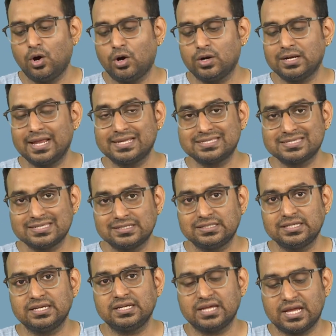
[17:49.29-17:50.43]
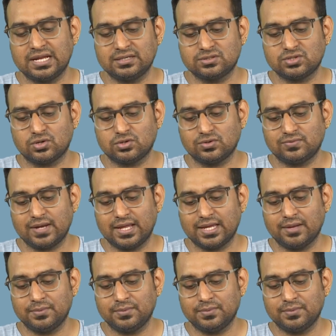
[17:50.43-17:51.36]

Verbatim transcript: or like sitting and sort of like